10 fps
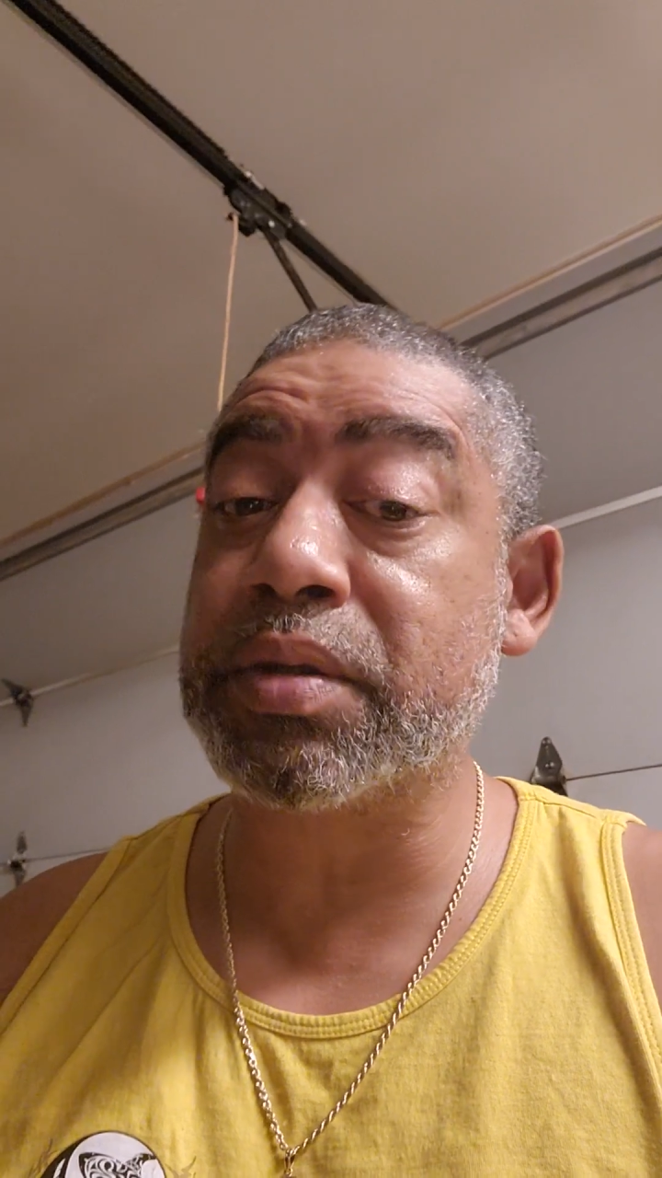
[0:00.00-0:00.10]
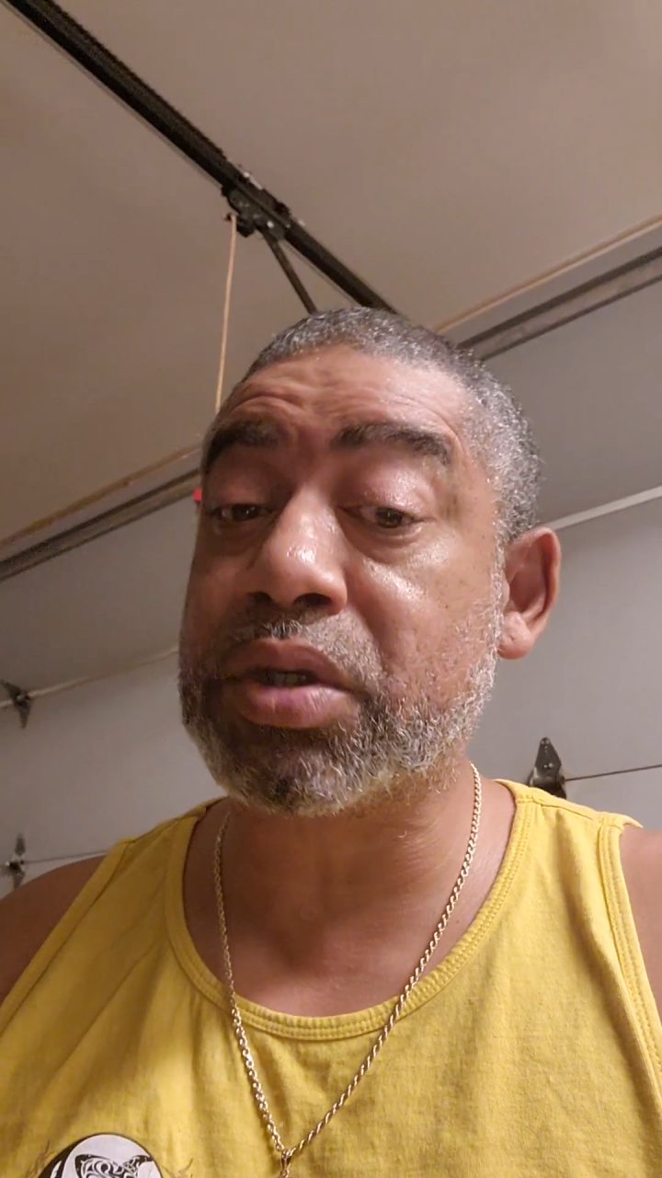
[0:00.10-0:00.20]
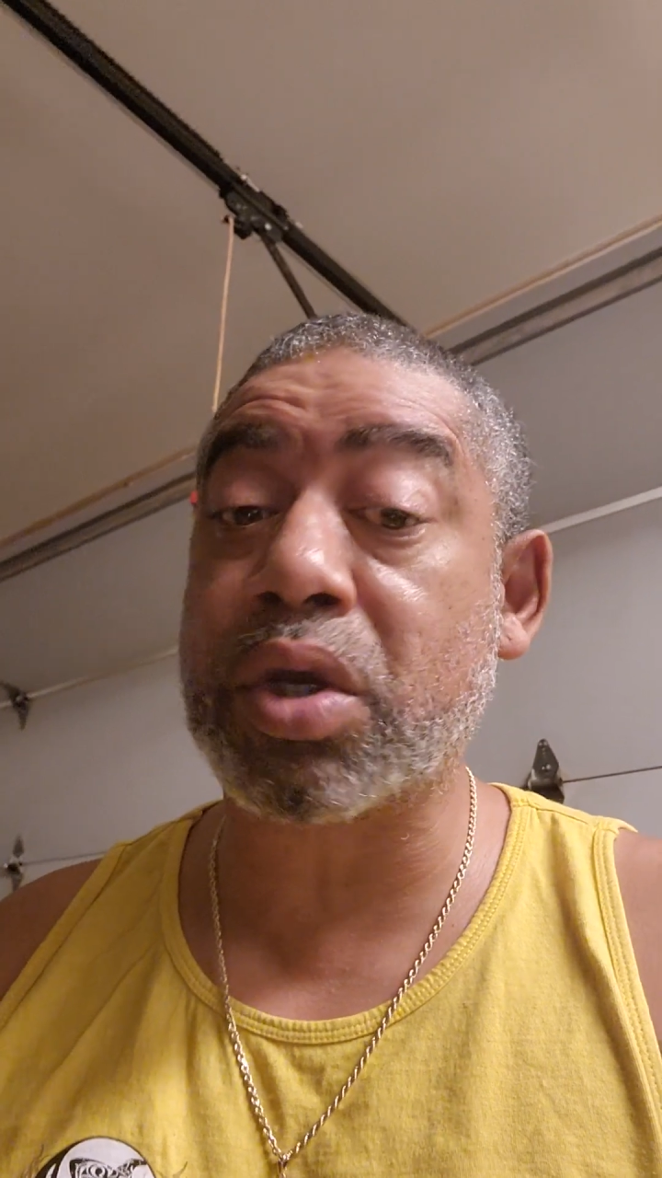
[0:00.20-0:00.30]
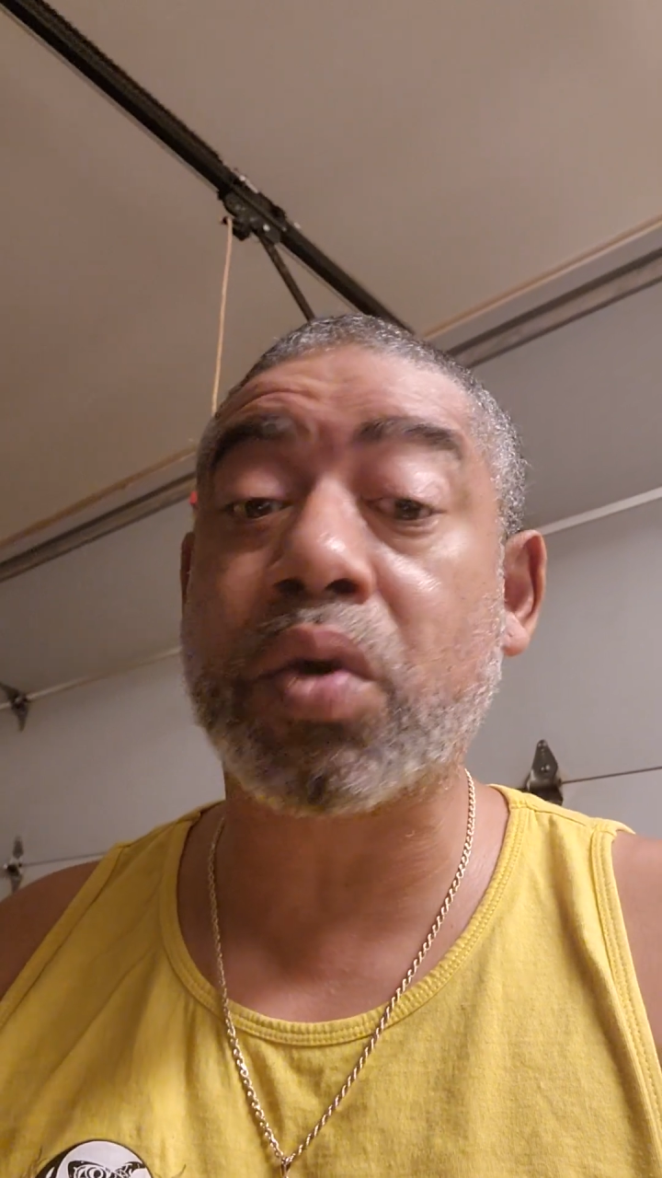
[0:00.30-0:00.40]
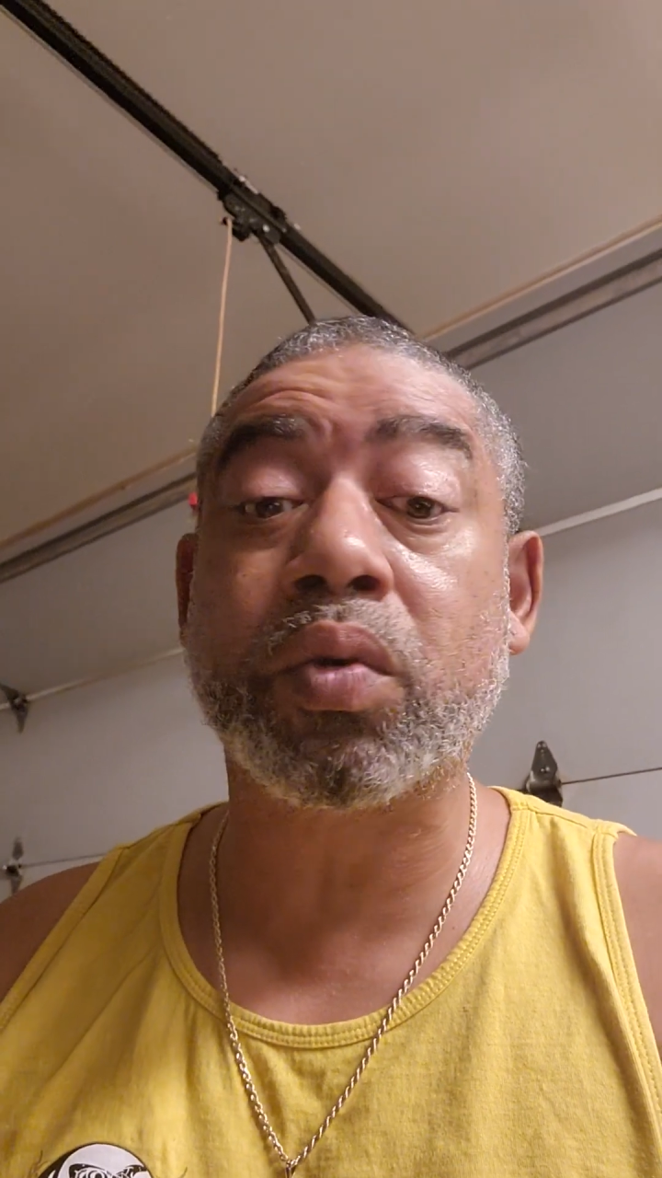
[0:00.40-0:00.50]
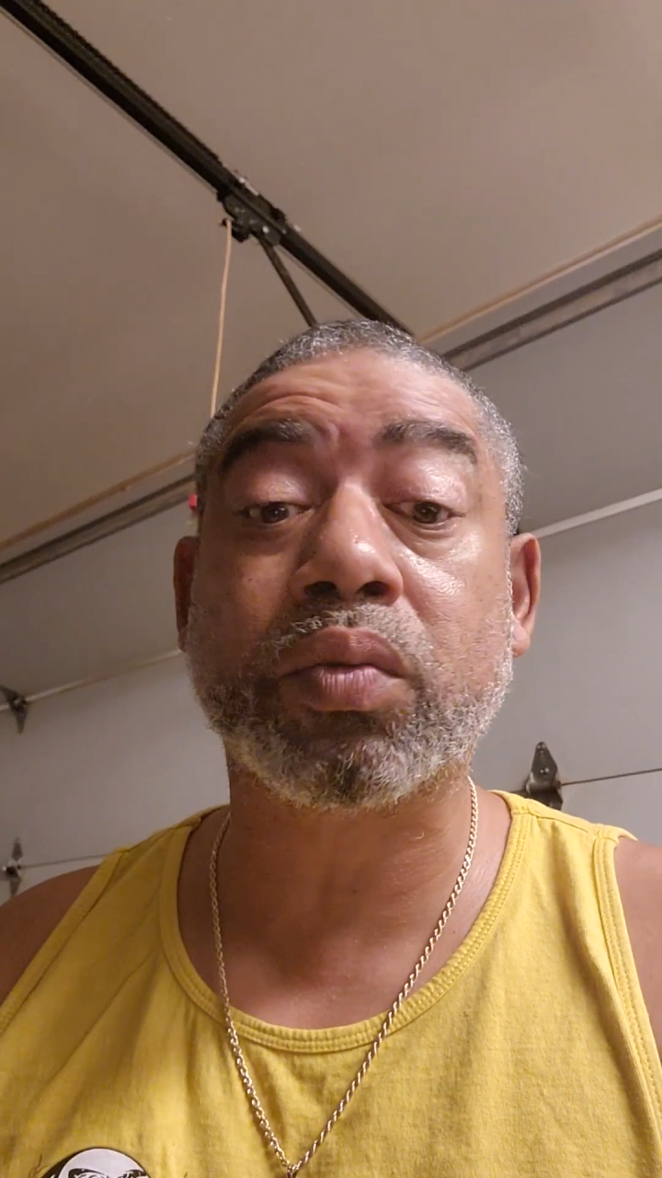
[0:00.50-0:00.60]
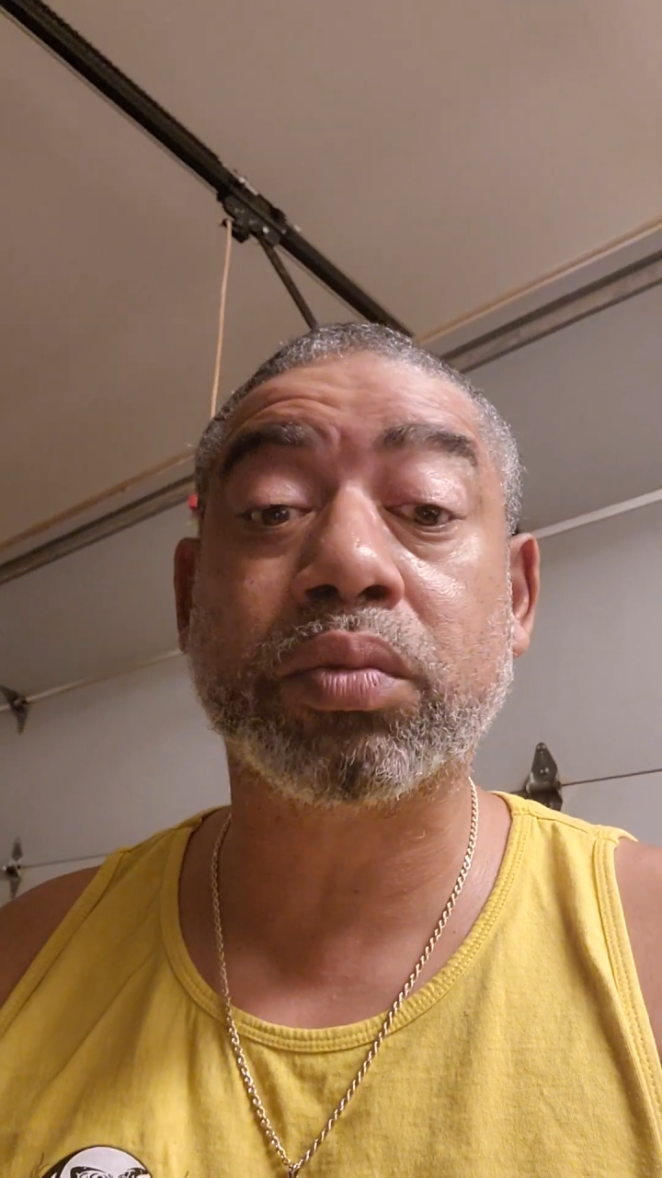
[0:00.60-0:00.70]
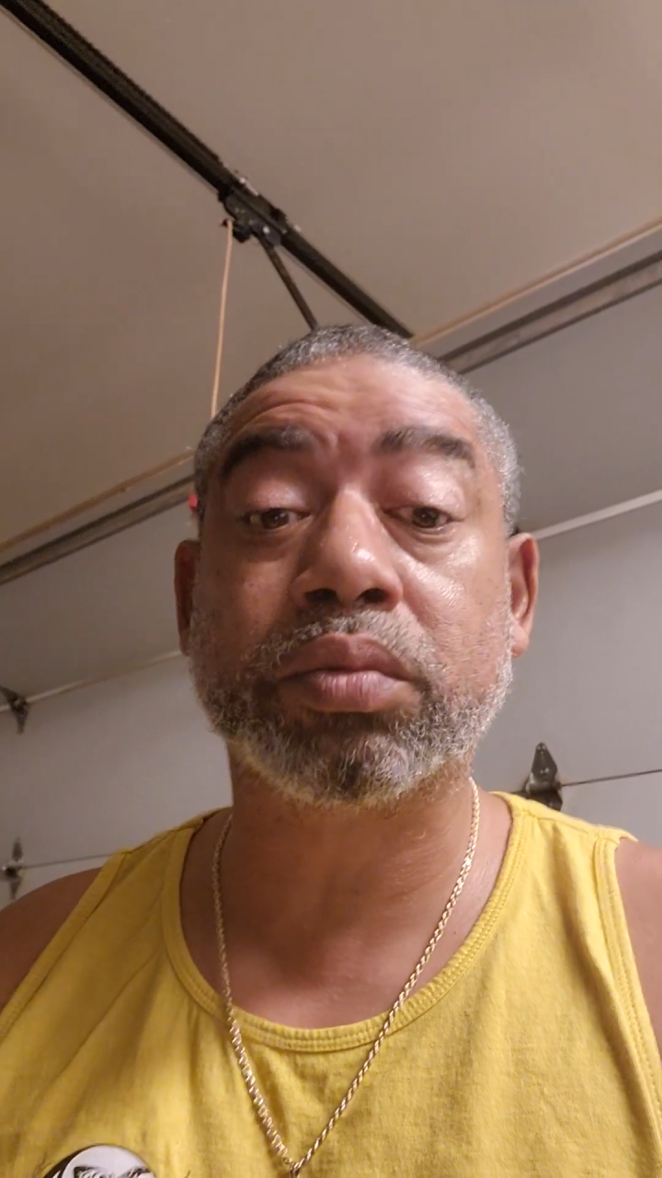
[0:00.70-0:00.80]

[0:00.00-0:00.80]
shown,